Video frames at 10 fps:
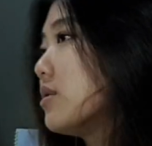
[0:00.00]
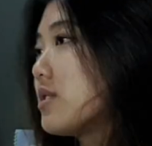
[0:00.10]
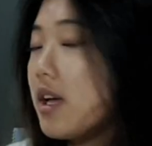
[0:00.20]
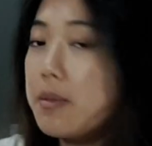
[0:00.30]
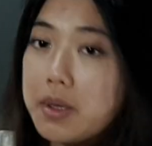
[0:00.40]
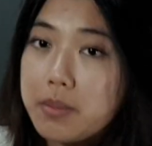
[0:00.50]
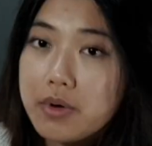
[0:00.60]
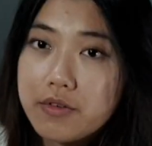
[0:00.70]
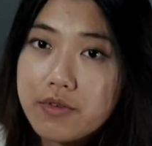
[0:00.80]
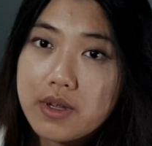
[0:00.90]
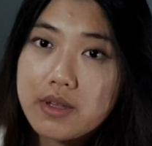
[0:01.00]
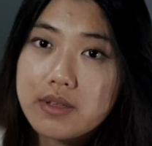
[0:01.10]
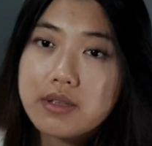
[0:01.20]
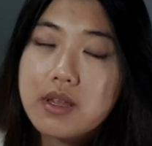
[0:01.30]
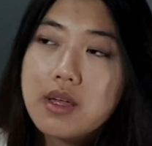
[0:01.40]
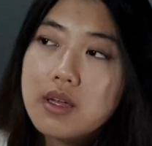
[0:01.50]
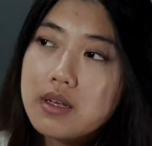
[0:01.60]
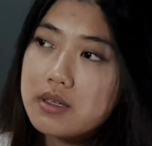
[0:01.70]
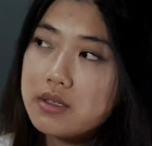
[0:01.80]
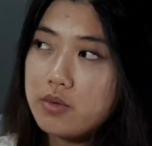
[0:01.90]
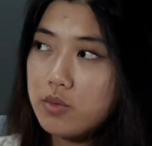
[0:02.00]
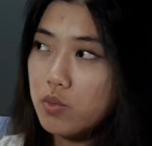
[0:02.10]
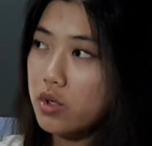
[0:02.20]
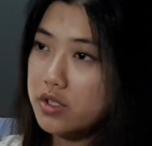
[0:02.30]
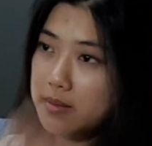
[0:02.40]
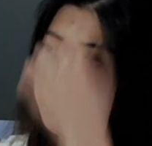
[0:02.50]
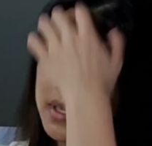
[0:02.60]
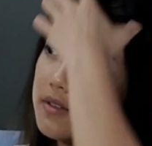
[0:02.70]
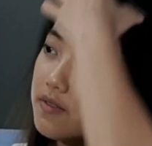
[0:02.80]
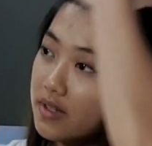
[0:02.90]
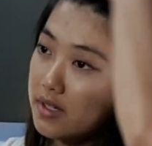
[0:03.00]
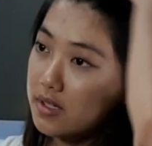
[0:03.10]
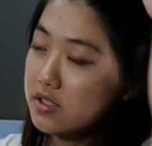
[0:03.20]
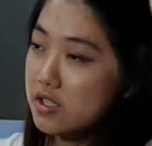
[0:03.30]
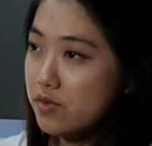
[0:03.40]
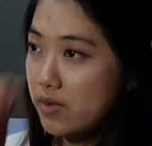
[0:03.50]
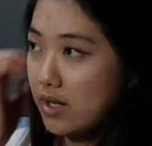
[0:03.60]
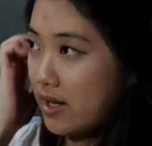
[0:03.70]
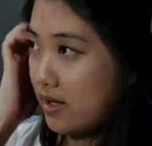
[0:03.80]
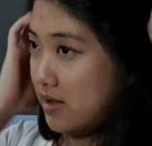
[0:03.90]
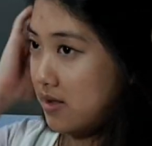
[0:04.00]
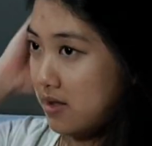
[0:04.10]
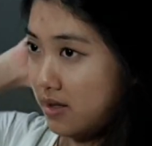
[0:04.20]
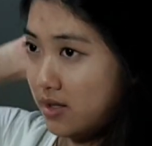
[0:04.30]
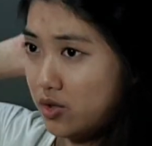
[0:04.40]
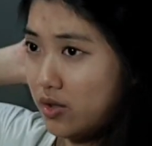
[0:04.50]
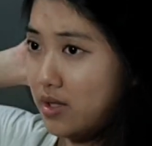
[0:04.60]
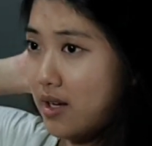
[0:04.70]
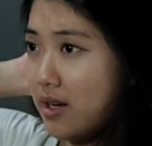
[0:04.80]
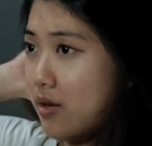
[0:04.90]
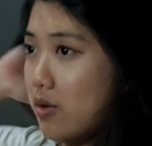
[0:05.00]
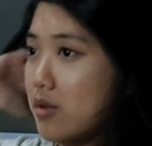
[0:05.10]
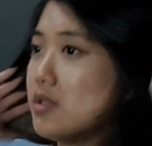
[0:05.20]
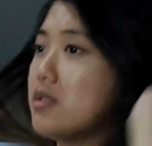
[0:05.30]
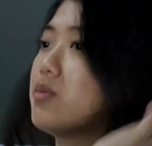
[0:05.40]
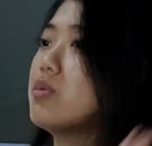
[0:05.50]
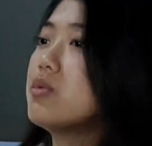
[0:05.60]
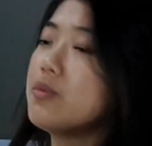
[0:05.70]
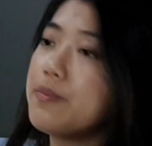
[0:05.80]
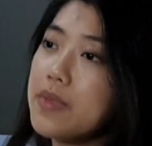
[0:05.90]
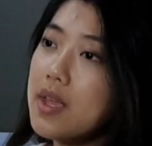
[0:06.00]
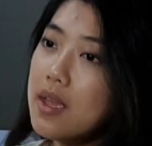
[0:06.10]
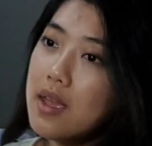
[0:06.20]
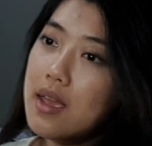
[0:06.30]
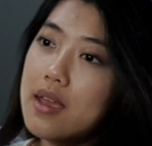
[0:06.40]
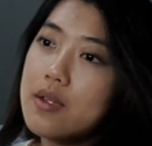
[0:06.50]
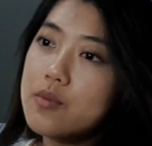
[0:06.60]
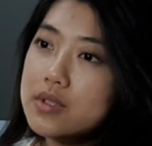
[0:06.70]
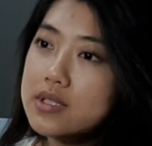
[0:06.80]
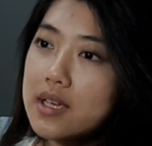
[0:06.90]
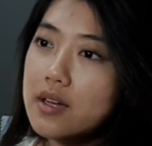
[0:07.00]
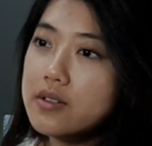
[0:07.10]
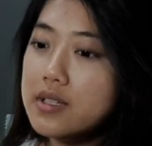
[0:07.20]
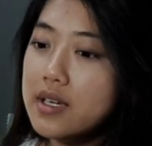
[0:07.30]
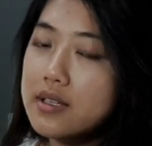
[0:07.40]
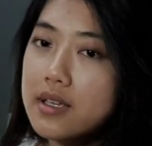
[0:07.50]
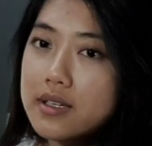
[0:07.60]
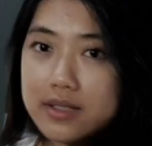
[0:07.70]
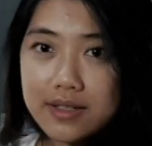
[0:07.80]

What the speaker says: Skype my boyfriend, watch some Netflix, just relax and enjoy the aircon in the room, and we'll see how the night takes.